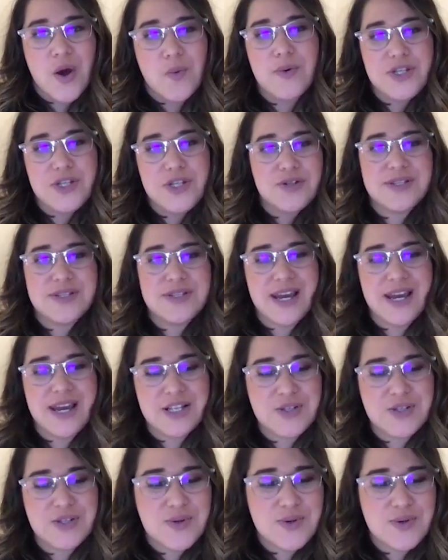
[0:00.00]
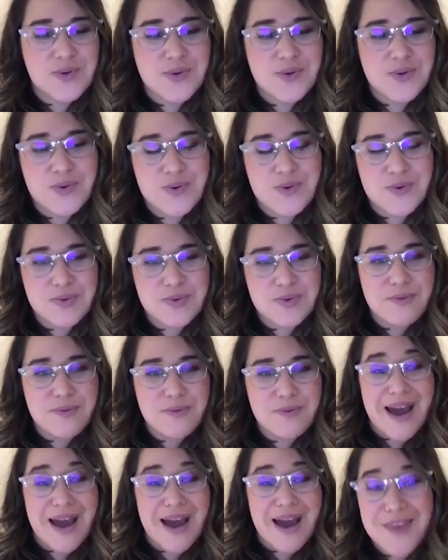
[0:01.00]
what would you say to
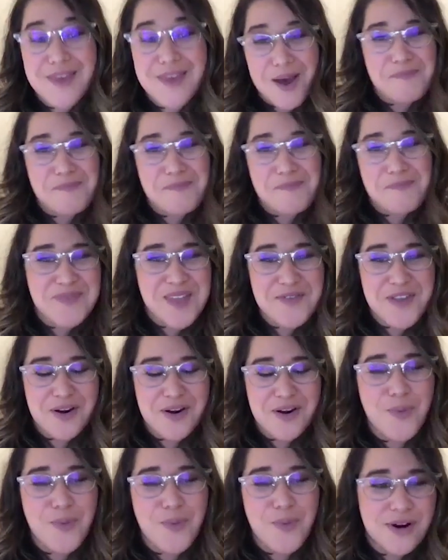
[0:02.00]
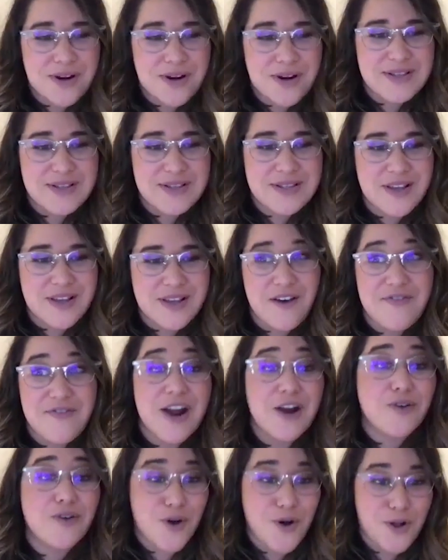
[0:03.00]
remind them of their importance of
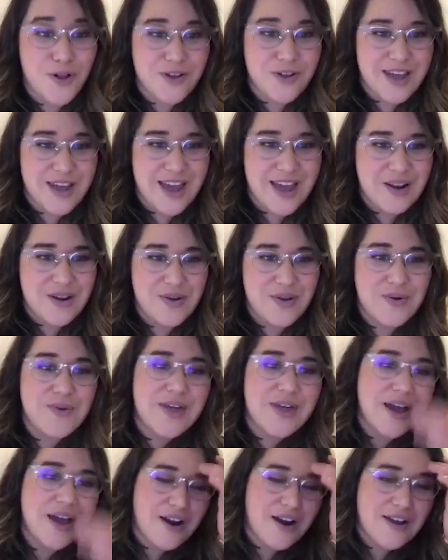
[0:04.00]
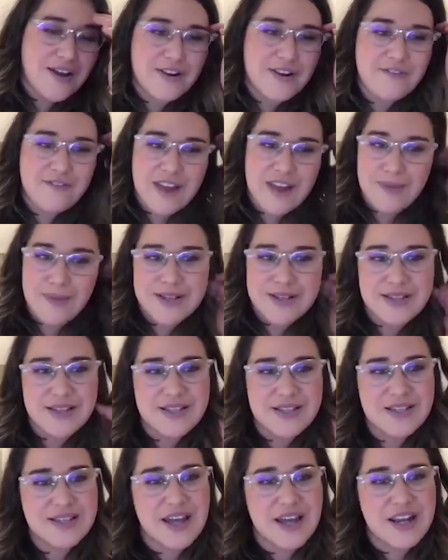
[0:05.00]
their role and who they are in their families? And
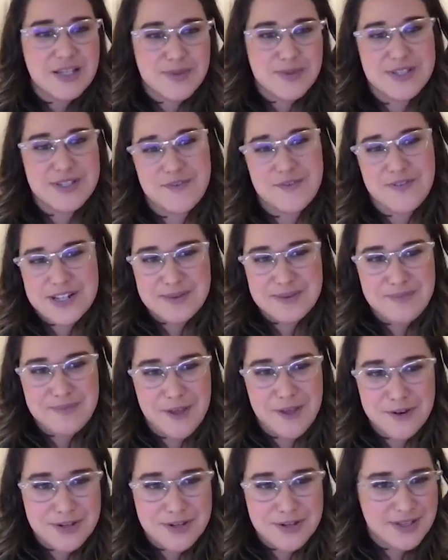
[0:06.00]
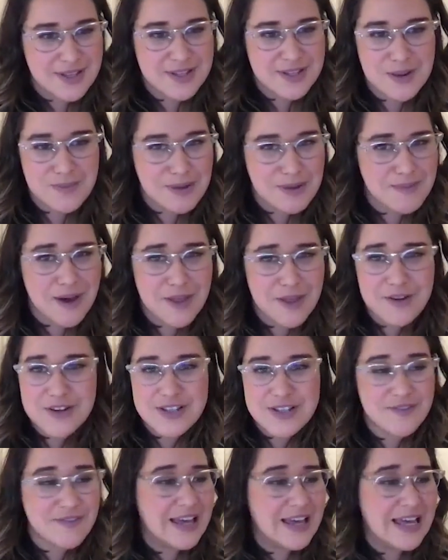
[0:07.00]
this is kind of specific to mothers, and this could be
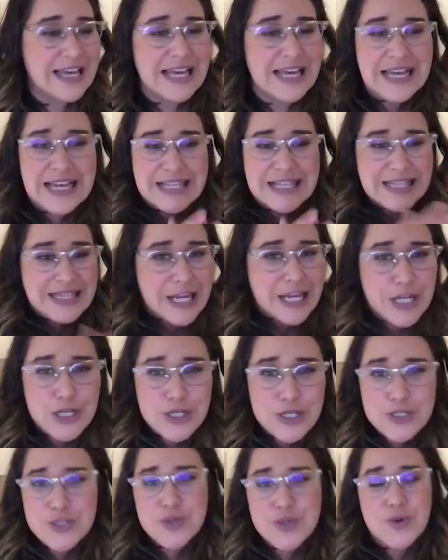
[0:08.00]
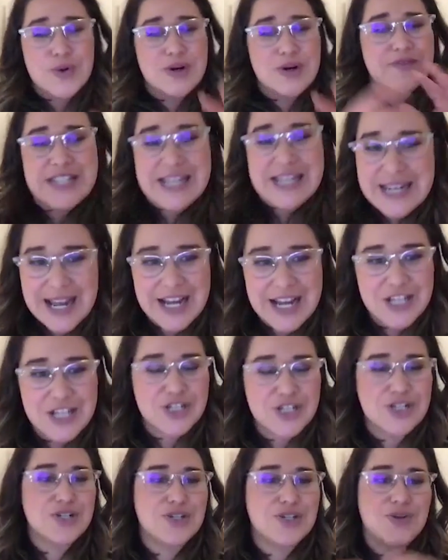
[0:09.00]
mothers of littles or of
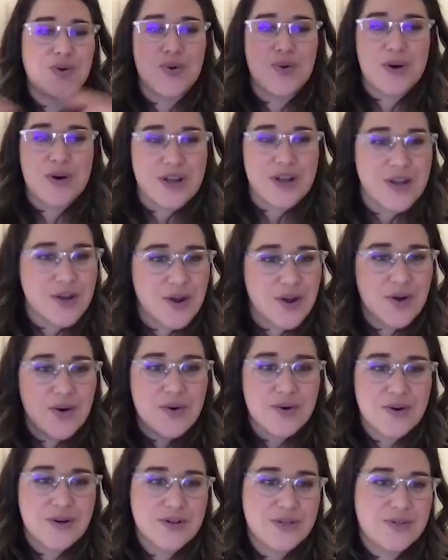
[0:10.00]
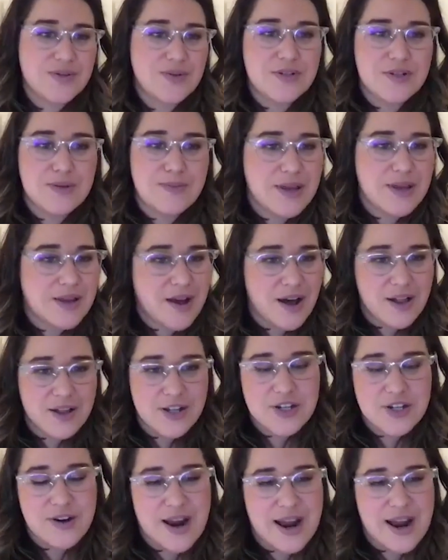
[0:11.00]
teenagers or, you know, or soon to be
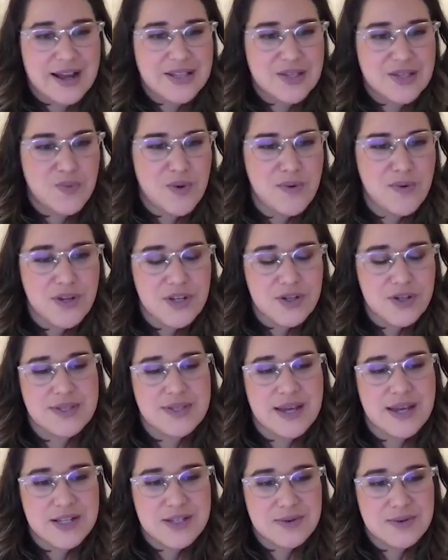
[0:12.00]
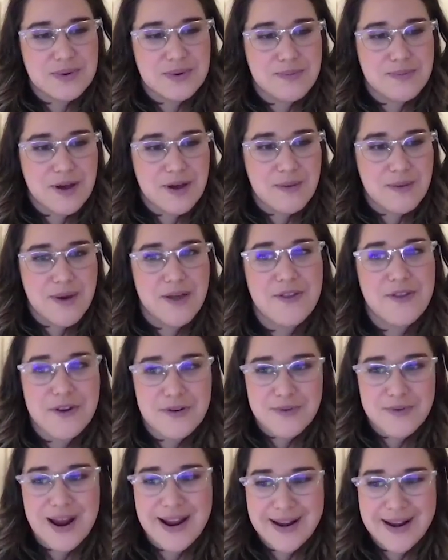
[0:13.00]
college grads. What would you say to a mother
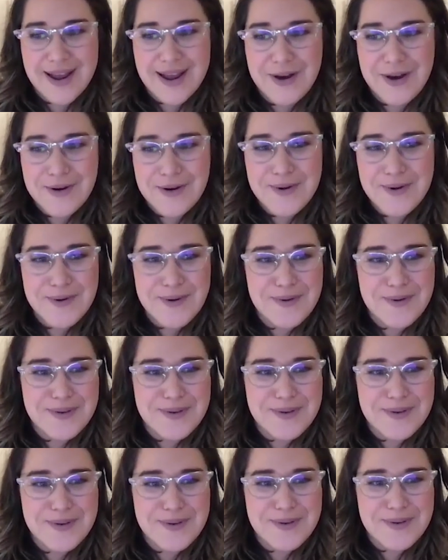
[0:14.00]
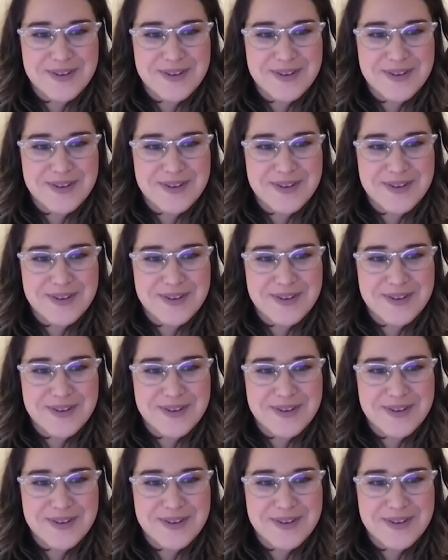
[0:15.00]
right now who